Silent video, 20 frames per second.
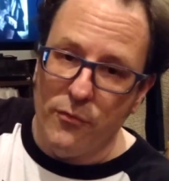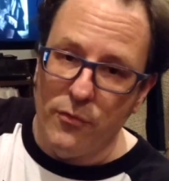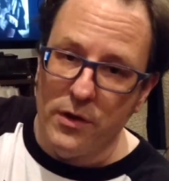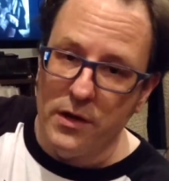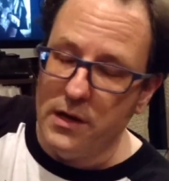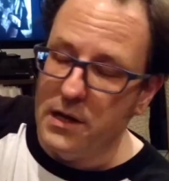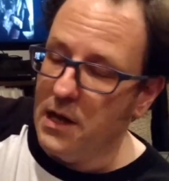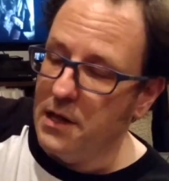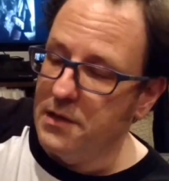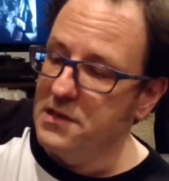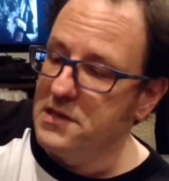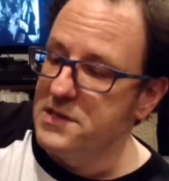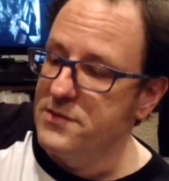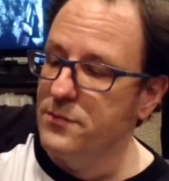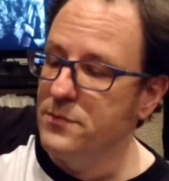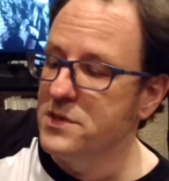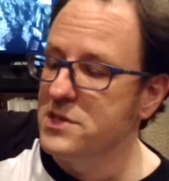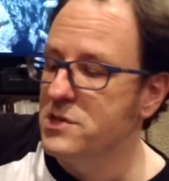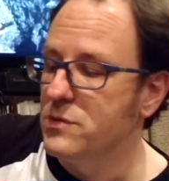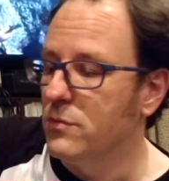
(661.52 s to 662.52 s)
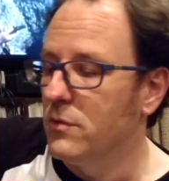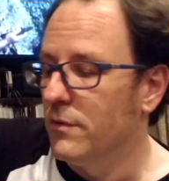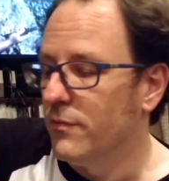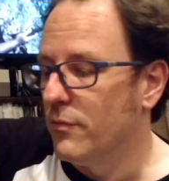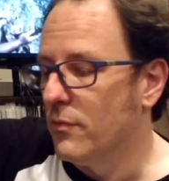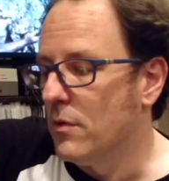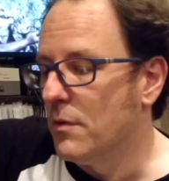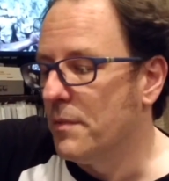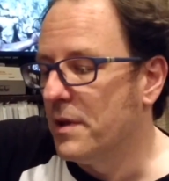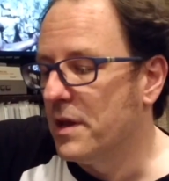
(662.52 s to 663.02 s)
went and got this from the store
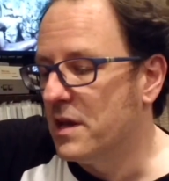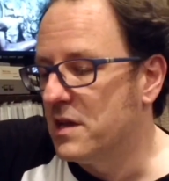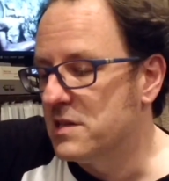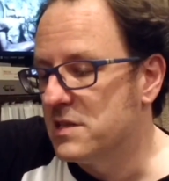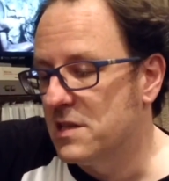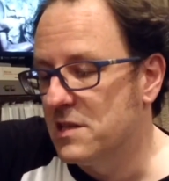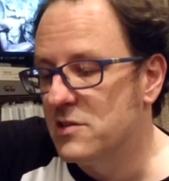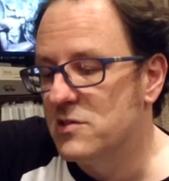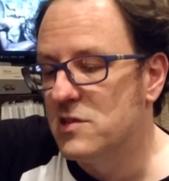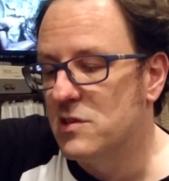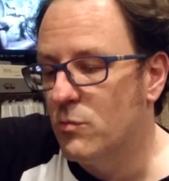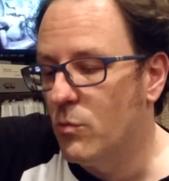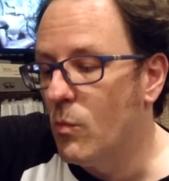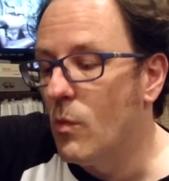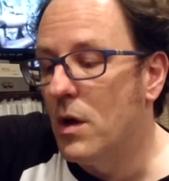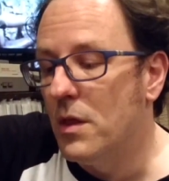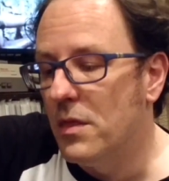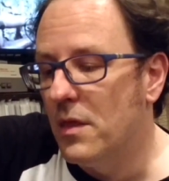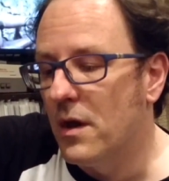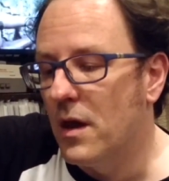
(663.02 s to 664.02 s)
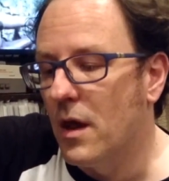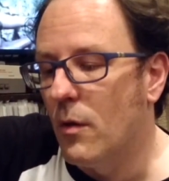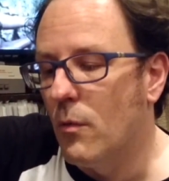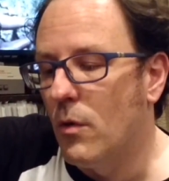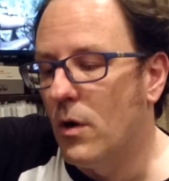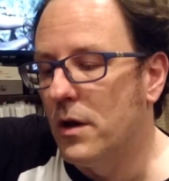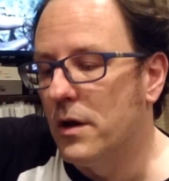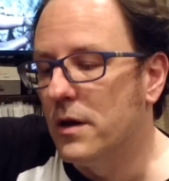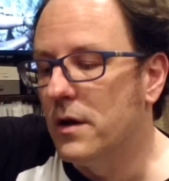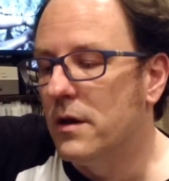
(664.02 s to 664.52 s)
for me because this is the one that I
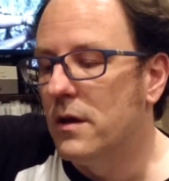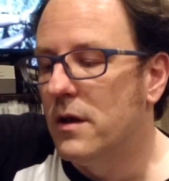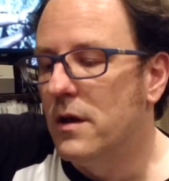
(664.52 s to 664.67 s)
wanted.